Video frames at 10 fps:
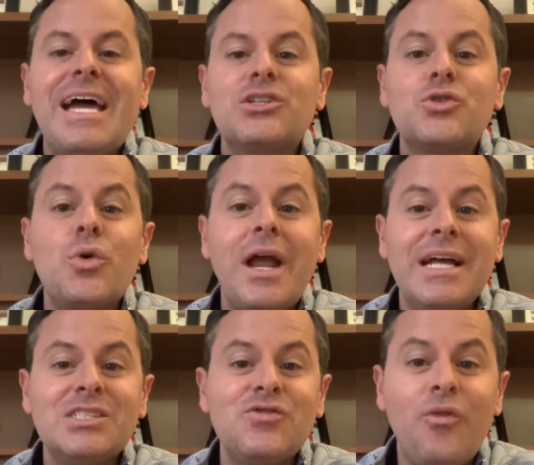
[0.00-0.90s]

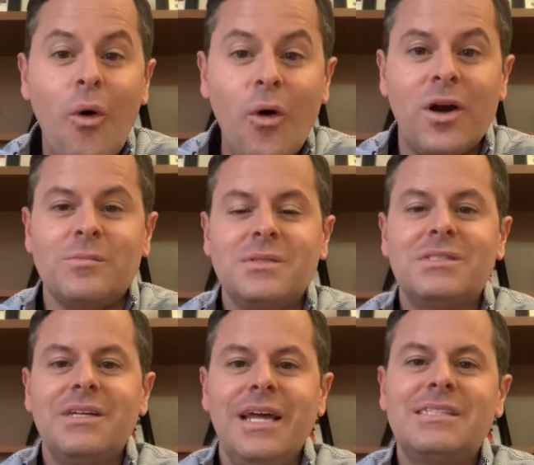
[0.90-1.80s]
transforms
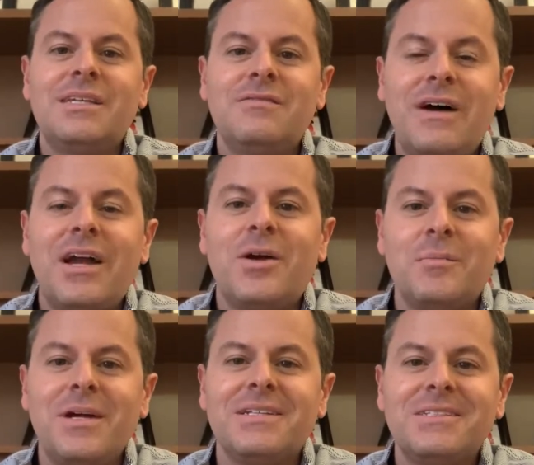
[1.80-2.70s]
its
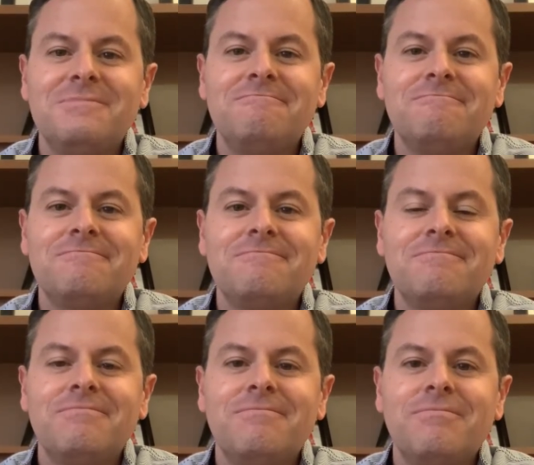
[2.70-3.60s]
environment.
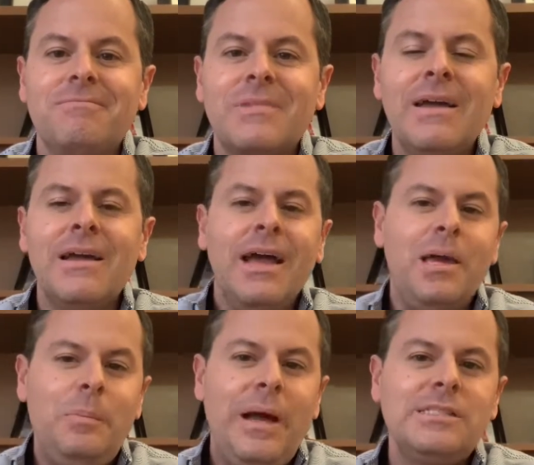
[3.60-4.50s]
A
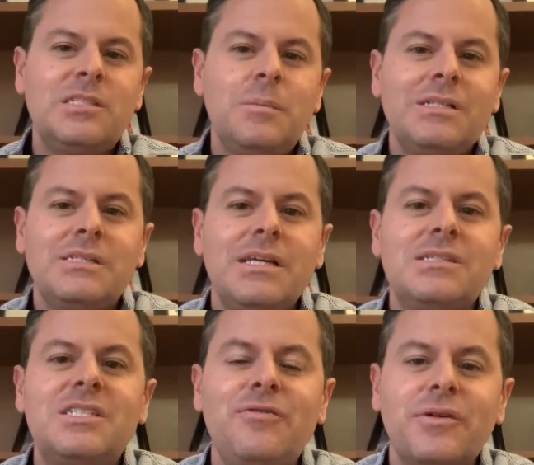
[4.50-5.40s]
pessimist sees
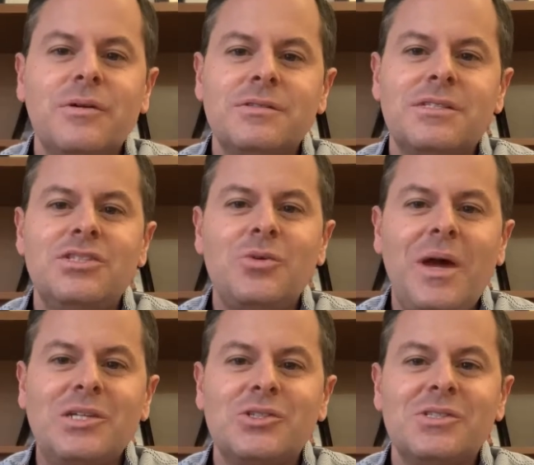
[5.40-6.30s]
difficult
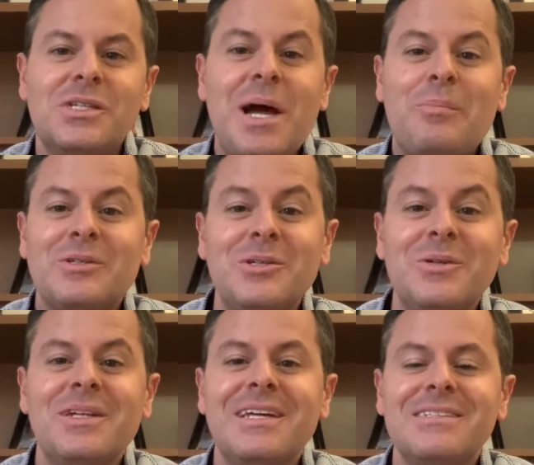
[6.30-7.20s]
situations and
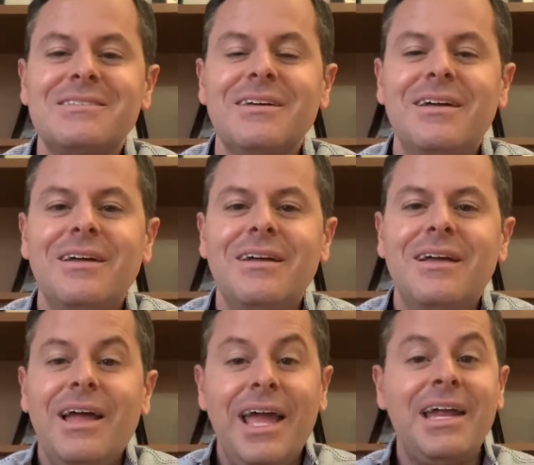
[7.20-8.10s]
opportunities.
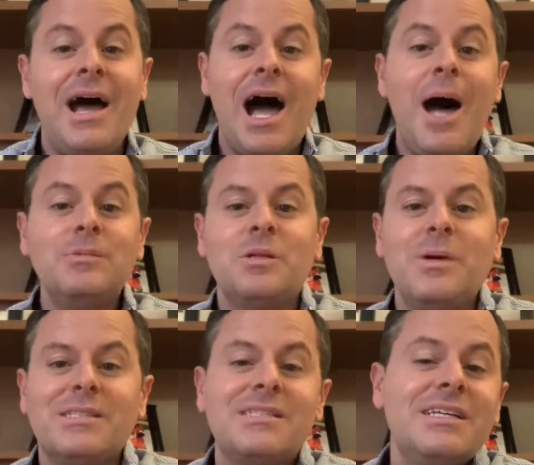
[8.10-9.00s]
An
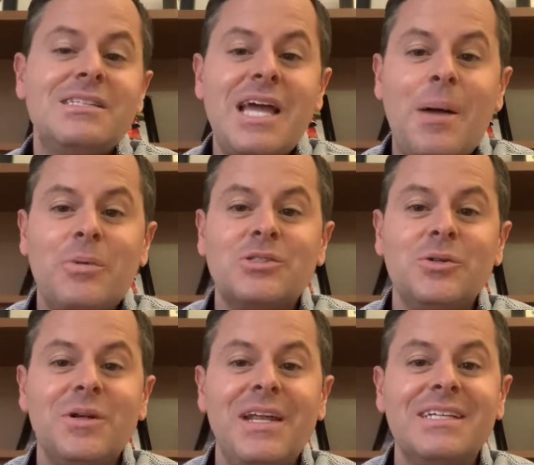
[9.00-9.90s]
optimist sees the
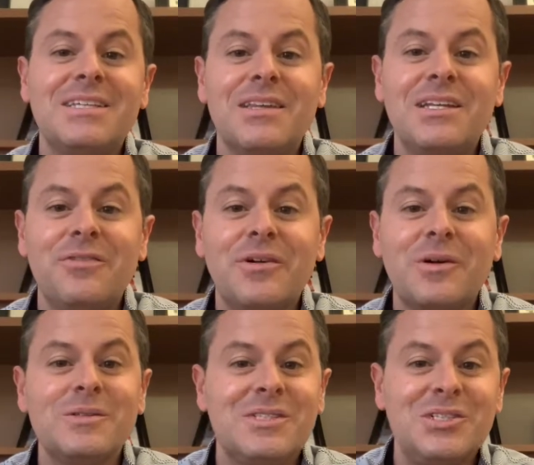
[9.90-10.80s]
opportunities in the
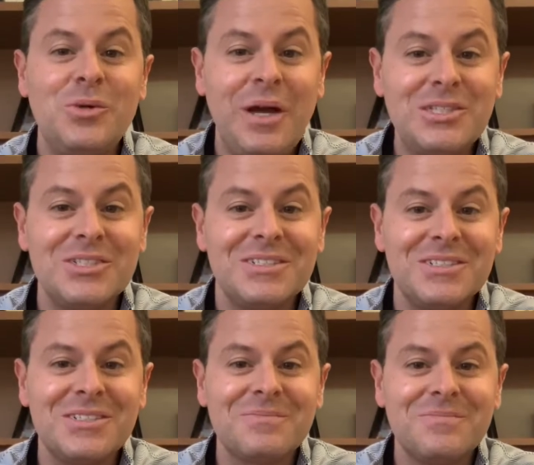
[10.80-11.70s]
difficult
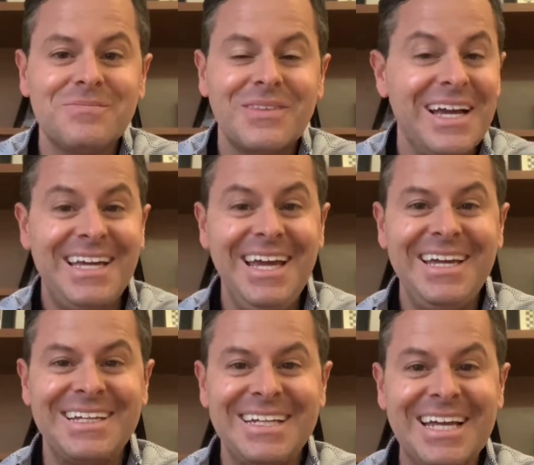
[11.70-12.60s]
situations.
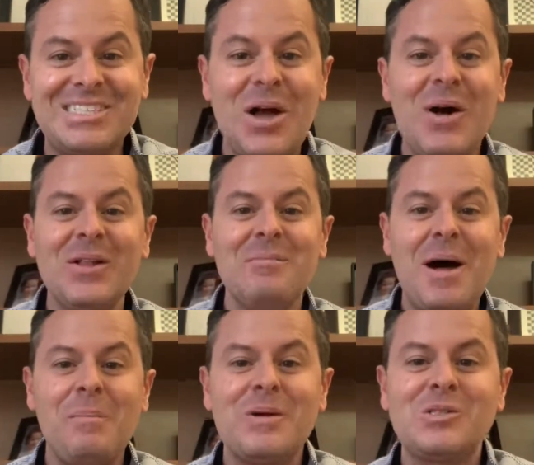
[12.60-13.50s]
Again, it's all
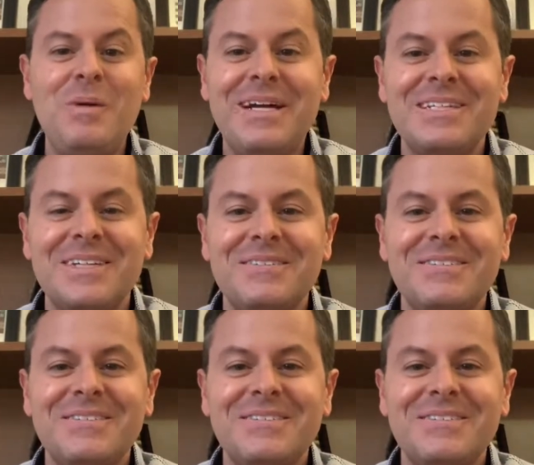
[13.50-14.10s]
about perspective.